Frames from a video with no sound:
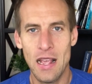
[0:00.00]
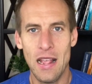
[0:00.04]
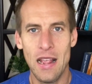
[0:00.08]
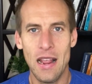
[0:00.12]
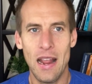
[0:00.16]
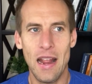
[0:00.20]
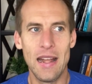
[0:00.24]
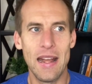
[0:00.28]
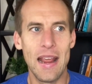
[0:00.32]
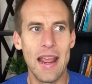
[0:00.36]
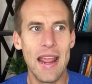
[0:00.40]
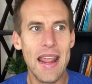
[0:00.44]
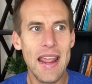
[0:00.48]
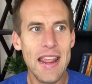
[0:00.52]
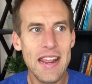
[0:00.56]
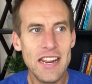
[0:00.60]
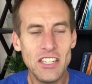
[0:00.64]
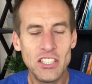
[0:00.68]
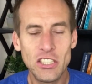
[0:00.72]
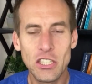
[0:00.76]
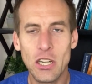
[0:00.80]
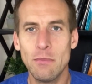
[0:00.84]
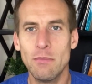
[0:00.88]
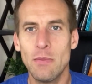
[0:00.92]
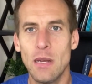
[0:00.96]
An
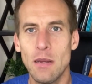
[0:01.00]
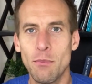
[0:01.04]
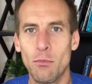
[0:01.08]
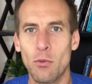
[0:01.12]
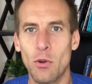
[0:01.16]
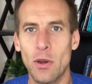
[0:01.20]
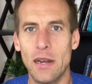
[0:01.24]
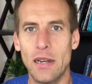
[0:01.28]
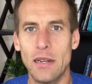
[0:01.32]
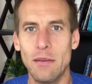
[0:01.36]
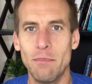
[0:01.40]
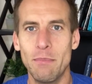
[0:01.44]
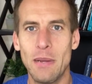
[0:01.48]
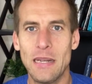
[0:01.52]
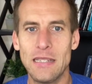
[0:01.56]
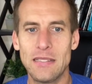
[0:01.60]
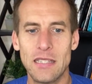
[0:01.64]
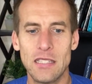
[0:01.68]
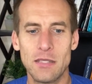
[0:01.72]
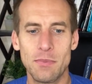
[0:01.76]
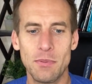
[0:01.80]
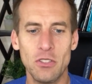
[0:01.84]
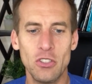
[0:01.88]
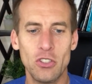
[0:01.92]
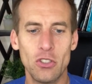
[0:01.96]
eggshell membrane basically
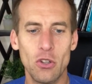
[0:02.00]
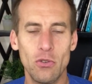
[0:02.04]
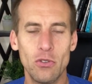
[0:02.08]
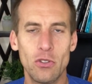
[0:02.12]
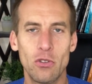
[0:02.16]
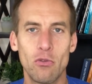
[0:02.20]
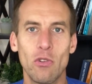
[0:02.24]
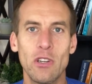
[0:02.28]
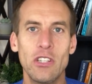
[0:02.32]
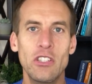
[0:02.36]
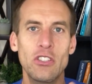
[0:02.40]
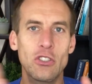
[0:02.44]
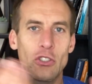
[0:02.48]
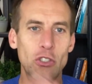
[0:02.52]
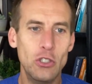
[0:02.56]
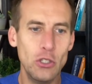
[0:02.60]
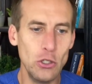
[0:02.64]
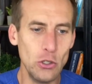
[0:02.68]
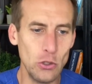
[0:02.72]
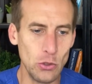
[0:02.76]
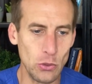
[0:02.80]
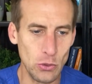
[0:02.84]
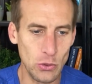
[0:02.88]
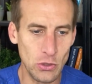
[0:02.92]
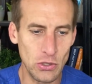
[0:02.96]
has been shown to
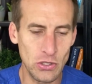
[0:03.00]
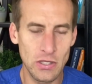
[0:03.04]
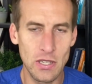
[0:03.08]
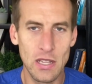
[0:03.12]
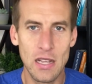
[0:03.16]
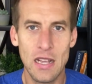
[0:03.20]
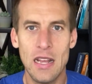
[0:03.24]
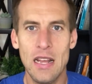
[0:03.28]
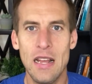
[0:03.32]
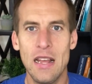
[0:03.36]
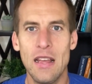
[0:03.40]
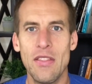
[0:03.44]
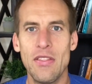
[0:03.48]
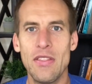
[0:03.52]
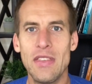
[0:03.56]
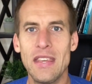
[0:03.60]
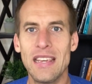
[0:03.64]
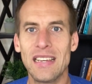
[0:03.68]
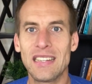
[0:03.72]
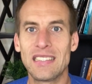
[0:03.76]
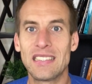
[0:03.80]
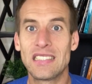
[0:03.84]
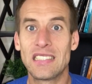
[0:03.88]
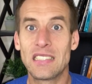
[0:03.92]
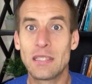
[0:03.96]
reduce the
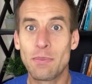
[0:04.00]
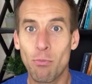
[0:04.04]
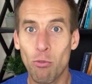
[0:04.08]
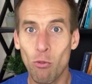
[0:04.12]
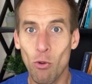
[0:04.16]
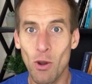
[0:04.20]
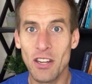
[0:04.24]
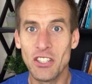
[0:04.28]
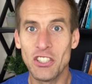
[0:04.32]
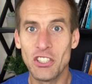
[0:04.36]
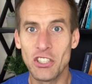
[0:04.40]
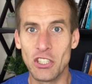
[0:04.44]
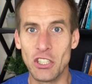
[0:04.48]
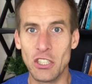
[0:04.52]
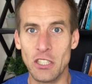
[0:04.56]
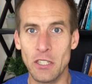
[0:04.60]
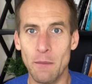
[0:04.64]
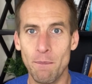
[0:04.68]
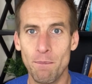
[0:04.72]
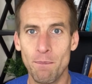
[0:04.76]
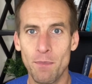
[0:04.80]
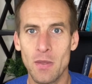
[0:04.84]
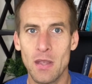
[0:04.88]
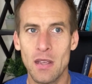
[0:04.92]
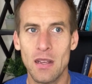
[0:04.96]
expression
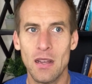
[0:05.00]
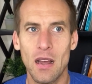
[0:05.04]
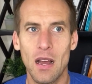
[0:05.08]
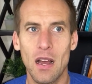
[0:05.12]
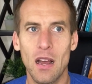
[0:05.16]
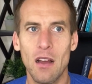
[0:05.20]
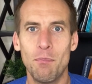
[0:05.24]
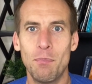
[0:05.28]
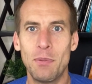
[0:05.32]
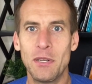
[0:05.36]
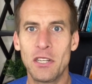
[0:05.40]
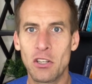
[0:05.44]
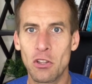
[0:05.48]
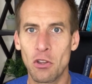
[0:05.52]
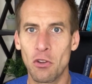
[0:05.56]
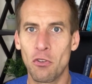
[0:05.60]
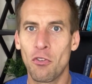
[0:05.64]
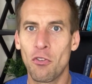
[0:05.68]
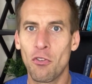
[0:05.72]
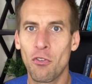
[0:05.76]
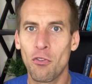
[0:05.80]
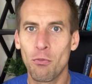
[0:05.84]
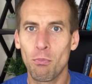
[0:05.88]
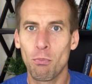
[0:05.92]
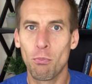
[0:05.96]
of particular
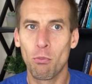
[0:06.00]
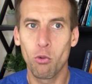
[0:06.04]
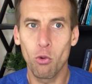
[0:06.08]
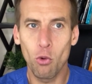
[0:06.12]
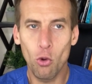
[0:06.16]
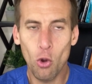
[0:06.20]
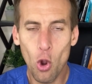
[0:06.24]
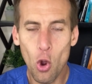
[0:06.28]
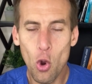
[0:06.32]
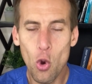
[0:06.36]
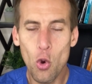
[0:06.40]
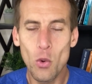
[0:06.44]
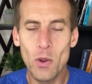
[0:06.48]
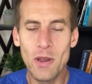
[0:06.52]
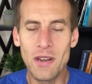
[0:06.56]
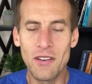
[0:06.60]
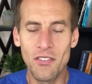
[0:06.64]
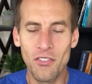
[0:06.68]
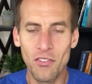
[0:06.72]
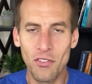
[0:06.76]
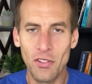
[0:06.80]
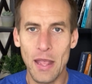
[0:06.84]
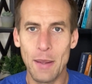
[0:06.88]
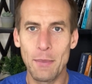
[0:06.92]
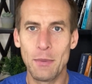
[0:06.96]

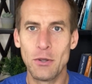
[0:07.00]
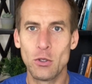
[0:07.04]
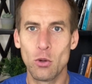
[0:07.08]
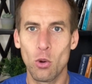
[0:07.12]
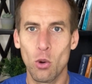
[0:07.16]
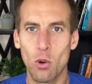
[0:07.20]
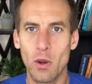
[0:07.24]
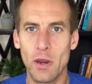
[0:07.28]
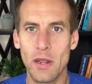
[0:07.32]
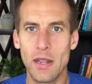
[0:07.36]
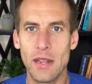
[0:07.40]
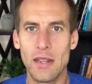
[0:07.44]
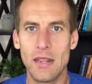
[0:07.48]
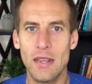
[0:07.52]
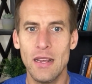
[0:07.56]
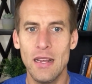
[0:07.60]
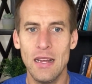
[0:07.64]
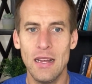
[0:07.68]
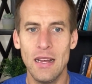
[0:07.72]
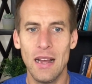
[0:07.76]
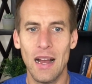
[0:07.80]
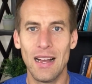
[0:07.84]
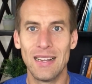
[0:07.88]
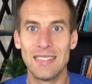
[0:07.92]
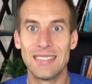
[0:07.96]
pro-inflammatory
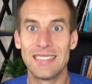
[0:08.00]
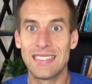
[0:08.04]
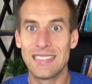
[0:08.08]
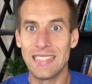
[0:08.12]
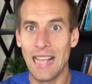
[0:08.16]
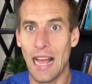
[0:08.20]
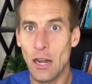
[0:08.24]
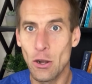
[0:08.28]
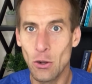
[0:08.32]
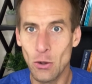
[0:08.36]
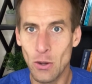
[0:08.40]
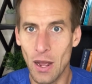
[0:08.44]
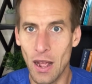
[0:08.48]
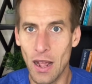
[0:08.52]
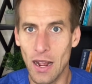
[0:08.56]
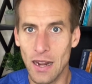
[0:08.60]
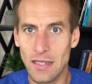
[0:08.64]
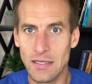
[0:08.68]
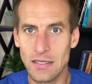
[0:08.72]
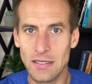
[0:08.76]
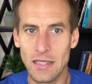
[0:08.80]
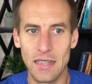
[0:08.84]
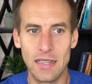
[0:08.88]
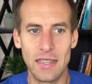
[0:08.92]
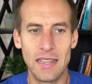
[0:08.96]

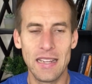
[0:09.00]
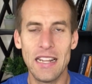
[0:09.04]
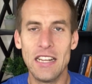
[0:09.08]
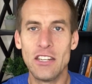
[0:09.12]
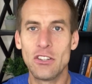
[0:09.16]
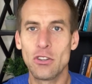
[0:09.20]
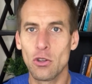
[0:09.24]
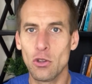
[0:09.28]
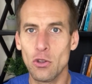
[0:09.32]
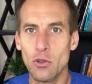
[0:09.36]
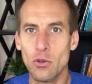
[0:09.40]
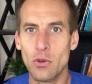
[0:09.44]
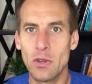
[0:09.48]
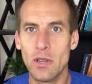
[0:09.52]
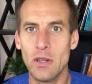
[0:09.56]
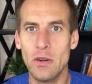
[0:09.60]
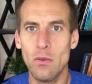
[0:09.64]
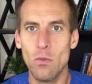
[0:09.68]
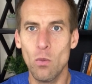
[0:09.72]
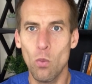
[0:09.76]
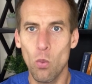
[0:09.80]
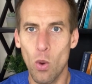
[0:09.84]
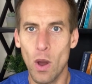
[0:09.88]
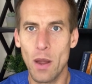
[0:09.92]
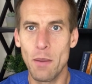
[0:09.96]
cytokines like
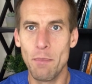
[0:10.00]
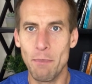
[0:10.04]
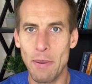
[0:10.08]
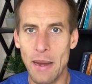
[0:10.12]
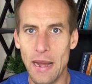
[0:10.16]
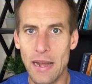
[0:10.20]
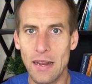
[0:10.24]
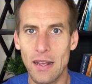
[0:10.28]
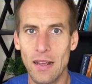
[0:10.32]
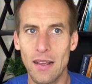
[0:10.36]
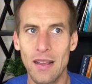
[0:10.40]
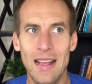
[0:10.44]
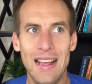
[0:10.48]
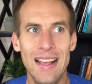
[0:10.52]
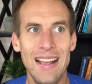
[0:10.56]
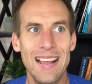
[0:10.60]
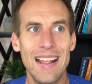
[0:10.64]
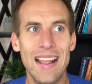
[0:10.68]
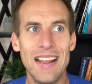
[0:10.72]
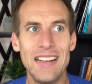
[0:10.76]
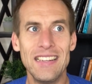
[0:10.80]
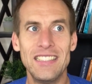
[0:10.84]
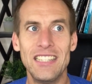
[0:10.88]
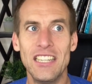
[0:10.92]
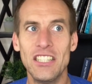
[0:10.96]
interleukin-1 beta
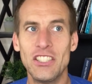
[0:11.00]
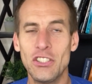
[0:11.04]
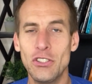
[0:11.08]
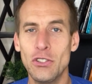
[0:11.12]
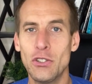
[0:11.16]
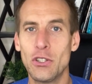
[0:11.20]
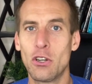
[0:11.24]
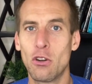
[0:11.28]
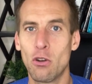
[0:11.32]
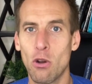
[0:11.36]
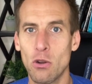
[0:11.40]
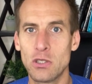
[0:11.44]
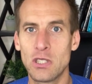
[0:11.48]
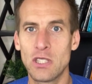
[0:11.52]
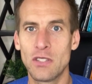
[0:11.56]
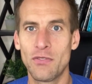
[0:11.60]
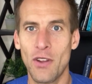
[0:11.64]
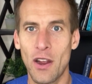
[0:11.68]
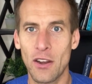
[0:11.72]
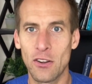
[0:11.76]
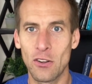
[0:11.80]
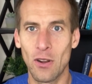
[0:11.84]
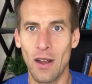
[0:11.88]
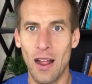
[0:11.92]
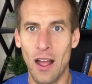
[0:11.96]
and tissue necrosis
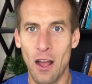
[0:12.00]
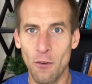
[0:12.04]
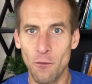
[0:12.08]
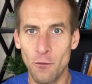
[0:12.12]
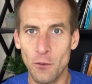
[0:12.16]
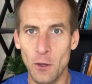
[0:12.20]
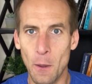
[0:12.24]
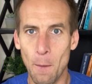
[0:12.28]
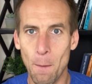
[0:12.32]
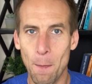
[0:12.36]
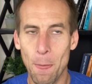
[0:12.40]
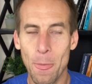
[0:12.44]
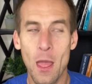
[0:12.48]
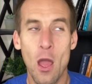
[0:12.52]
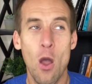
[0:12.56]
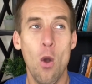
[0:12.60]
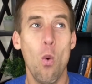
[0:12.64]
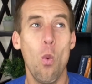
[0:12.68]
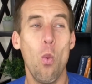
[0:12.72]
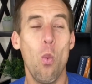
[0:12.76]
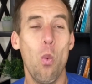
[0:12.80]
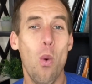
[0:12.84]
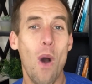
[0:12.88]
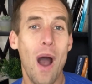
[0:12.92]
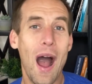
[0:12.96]
factor alpha,
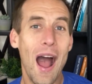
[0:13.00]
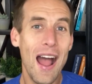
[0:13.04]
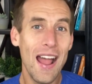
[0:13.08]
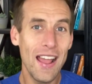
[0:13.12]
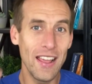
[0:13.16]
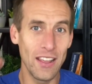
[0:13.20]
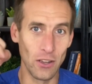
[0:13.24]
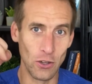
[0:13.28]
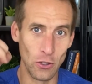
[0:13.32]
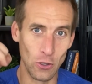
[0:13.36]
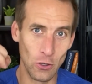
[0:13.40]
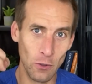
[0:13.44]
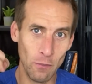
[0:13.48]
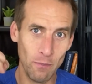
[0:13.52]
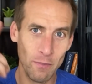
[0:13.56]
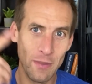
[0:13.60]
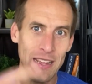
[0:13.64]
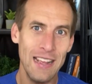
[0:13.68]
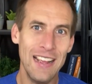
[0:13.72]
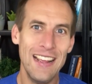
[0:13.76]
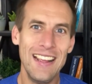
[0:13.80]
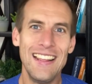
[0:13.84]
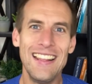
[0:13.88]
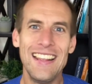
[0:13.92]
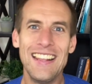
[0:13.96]
while
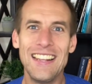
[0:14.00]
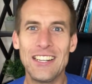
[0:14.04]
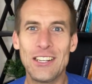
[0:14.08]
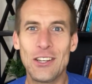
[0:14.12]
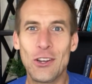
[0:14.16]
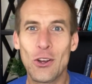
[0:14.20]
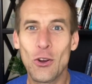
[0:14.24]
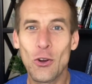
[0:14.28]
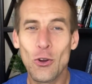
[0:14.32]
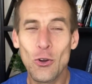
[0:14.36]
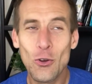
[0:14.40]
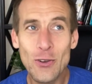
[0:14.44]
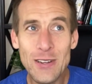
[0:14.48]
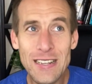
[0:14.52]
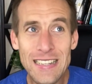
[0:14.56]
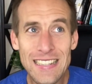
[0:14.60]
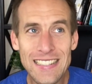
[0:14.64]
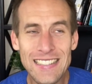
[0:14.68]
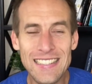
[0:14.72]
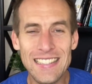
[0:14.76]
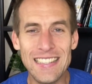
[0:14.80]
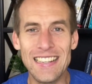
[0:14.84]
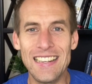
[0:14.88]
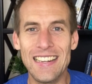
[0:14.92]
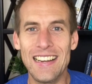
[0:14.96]

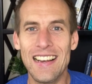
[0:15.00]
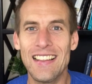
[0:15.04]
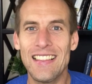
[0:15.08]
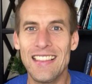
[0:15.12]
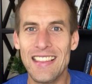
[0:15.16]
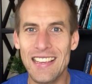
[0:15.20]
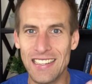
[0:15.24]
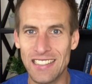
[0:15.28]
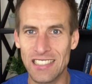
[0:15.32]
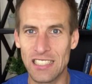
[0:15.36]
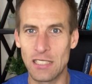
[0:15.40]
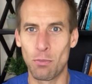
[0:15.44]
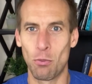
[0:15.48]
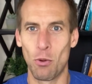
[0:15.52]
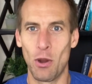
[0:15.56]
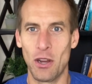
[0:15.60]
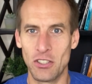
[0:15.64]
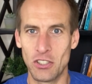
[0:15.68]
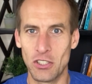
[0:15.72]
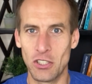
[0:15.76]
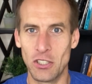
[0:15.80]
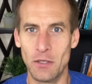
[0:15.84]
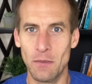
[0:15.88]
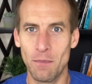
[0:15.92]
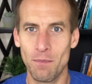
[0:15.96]
increasing the
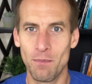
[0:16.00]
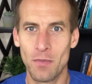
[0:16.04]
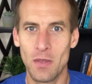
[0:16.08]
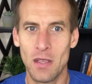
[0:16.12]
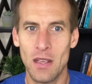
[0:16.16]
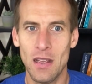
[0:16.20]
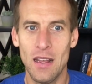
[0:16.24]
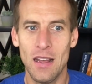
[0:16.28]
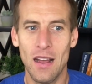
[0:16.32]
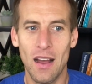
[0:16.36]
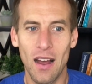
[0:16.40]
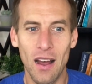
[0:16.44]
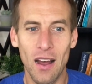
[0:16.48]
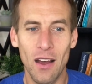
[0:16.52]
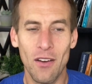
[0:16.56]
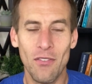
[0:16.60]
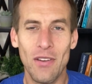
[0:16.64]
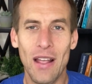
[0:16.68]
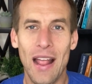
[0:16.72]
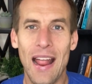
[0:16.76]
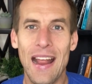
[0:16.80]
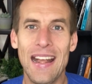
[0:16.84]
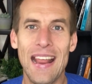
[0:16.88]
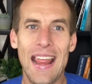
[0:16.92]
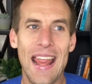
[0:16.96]
expression of
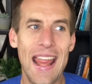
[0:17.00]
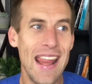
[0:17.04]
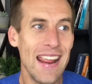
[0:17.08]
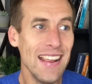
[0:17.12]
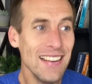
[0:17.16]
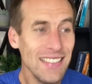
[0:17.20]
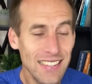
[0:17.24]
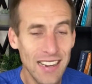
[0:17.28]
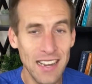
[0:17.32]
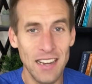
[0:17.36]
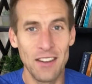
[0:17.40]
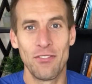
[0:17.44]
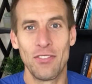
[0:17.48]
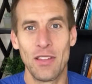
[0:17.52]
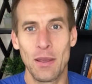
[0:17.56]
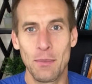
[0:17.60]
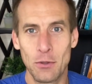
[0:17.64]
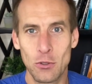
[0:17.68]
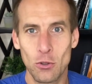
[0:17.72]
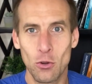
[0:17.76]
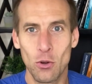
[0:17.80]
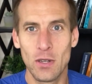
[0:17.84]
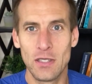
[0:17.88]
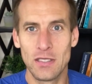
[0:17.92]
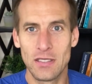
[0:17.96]
an
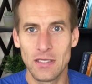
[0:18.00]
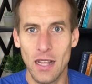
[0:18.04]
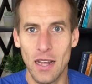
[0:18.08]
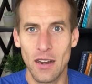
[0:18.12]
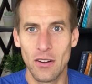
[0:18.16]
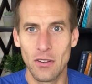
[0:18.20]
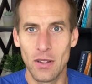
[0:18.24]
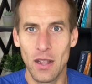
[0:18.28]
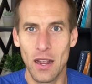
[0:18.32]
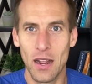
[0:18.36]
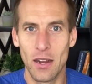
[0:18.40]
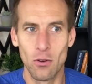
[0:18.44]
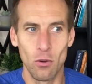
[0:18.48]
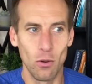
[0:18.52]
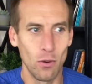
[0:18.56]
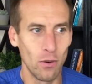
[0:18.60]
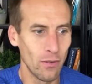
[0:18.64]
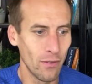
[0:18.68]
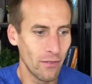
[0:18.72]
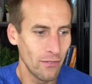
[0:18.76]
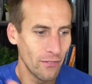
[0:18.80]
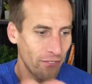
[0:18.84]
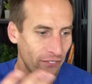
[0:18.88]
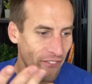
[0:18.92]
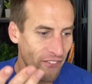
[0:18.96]
anti-inflammatory cytokine or
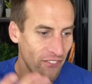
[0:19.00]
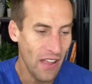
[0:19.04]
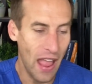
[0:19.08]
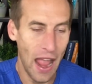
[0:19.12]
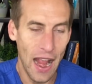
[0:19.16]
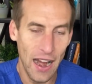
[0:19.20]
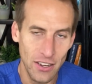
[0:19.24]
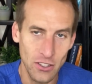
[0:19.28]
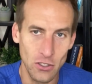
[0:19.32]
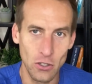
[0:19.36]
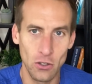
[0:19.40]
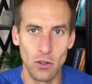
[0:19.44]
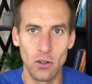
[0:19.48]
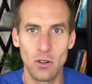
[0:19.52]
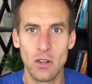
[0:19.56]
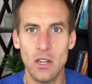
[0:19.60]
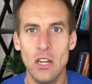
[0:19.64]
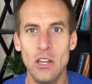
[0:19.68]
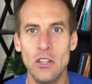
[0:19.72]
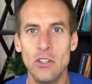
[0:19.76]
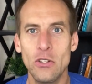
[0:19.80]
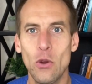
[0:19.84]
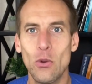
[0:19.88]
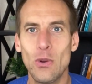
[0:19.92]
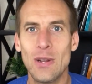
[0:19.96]
factor
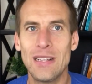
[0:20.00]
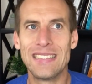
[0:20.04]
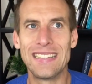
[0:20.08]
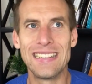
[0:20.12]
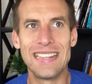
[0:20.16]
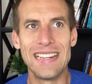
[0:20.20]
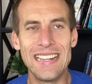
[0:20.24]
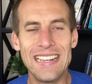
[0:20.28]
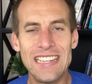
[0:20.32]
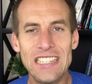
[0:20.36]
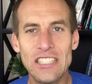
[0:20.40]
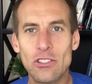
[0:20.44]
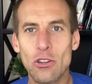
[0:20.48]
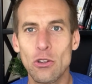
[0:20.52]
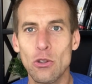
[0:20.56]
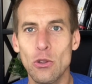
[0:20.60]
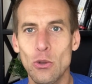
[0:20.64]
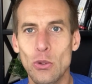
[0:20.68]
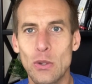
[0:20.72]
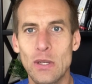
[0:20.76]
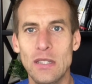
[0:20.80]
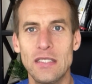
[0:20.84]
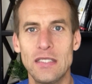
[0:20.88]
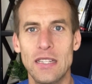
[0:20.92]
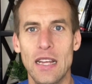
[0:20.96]
known as
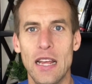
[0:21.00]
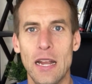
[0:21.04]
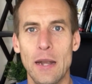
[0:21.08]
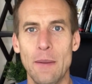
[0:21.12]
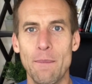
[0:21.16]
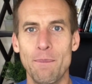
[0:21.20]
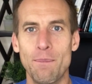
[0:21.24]
interleukin-10.